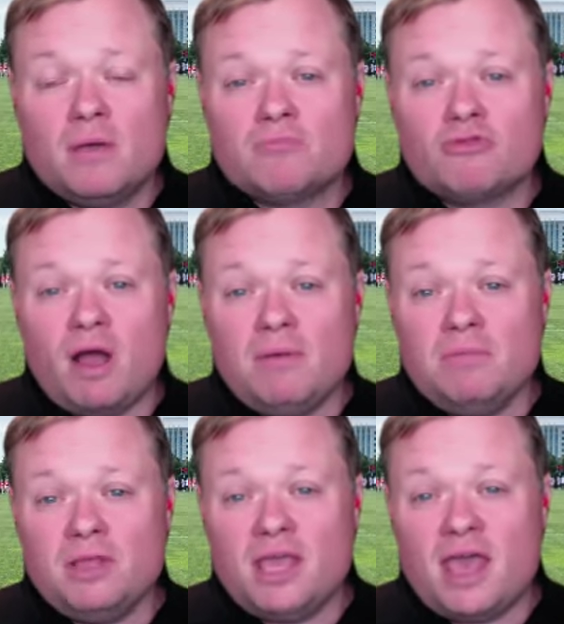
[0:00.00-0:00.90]

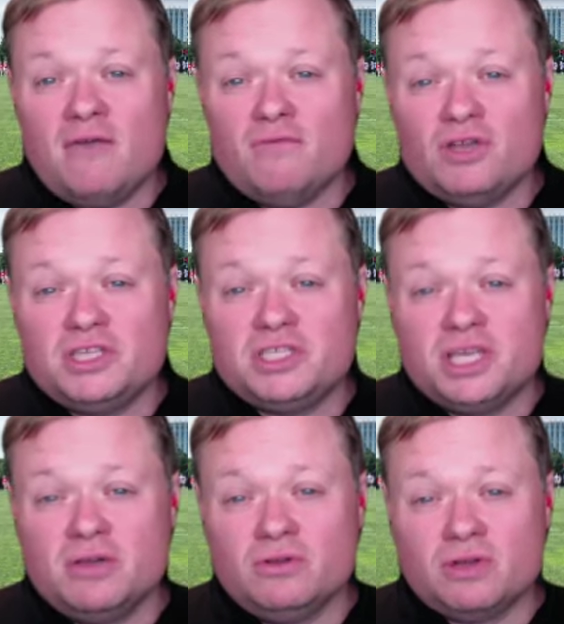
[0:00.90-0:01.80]
probably every
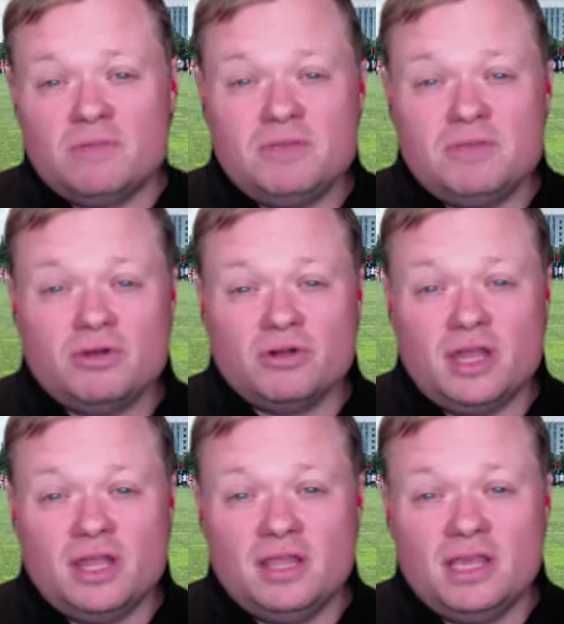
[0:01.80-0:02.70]
single computer
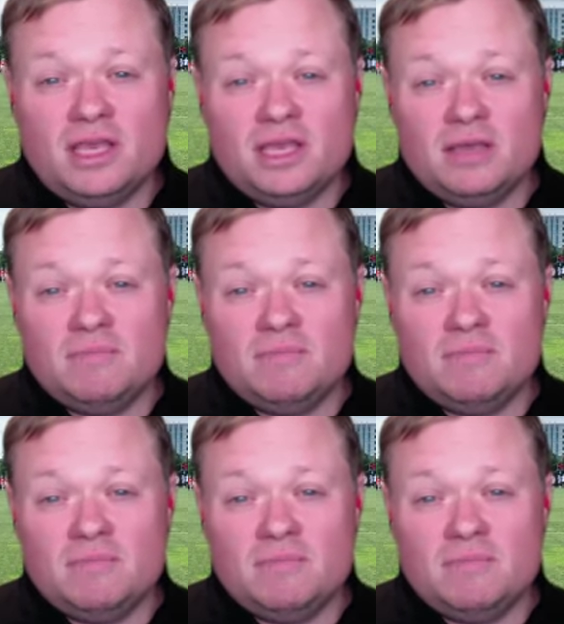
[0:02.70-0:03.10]
in the